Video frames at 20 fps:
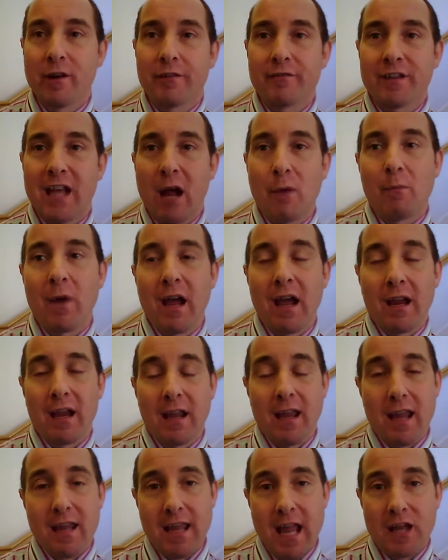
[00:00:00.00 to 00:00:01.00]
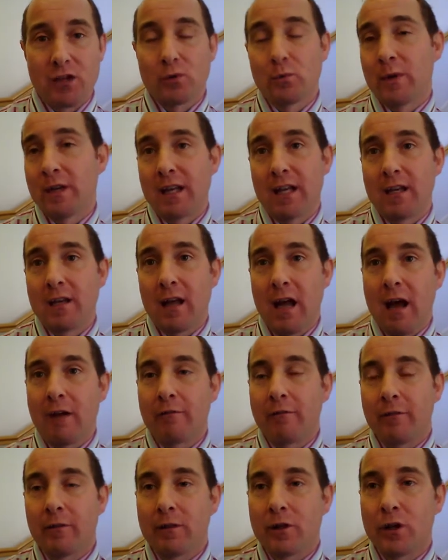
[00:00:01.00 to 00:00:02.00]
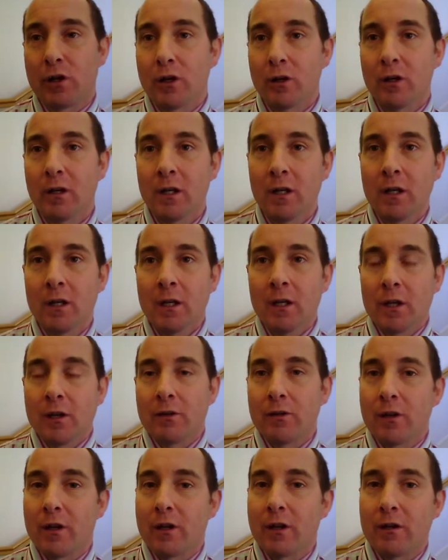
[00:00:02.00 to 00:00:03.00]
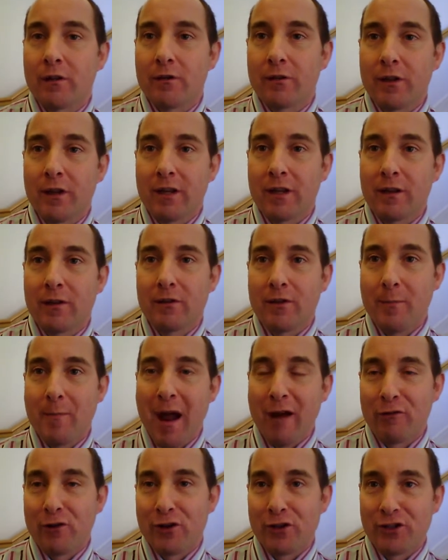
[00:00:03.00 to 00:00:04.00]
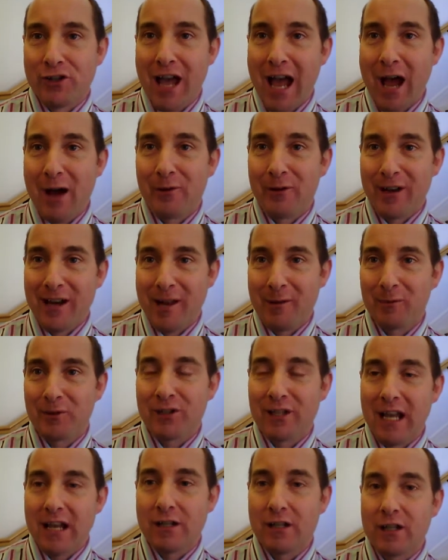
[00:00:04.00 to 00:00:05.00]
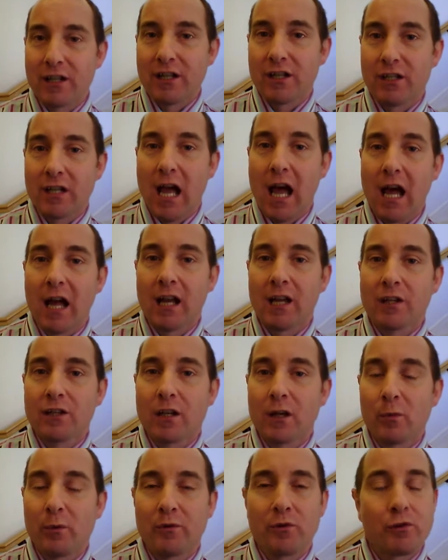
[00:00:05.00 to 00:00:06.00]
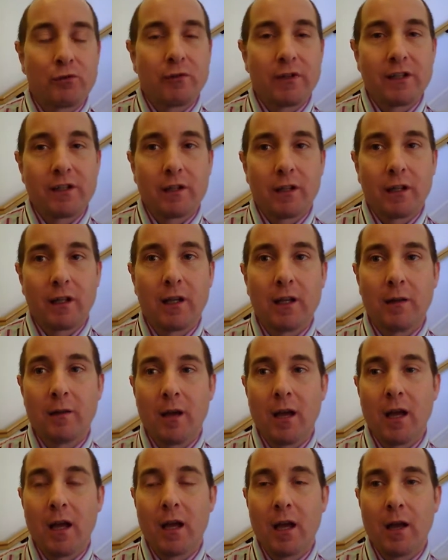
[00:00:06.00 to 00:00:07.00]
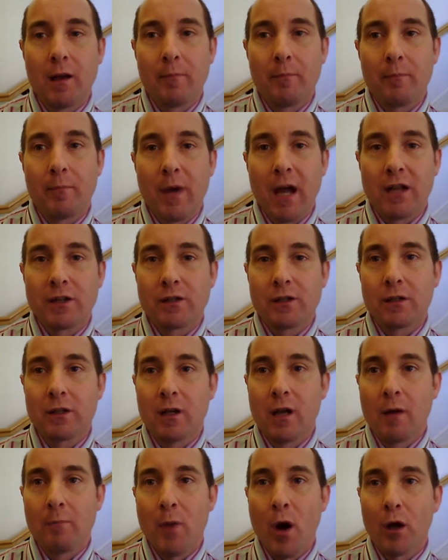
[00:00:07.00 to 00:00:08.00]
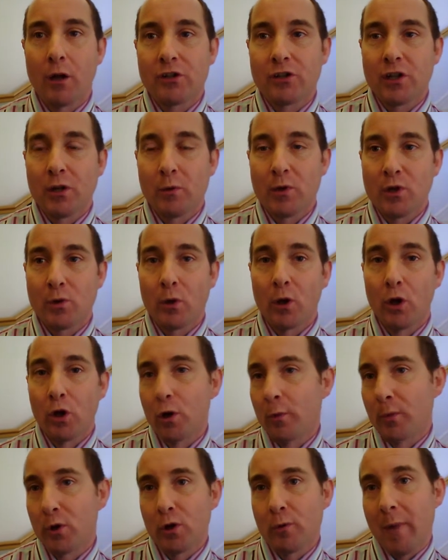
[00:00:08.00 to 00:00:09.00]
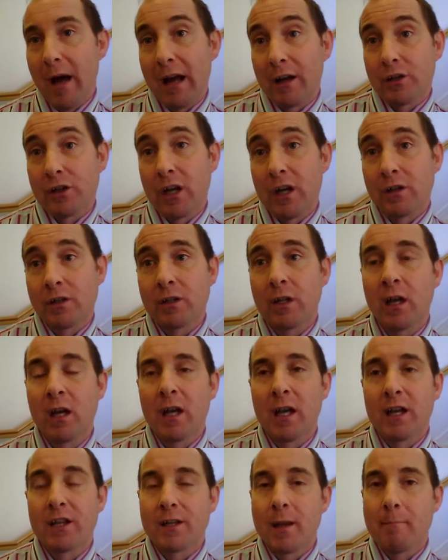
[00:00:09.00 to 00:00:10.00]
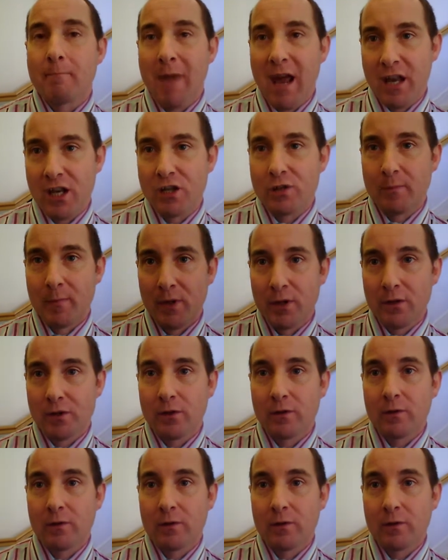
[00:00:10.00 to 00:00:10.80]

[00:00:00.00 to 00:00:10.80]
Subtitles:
of time where, yes, we did have, the barriers down and able to get to these sites. We just recently passed a policy which will open up access. It's a management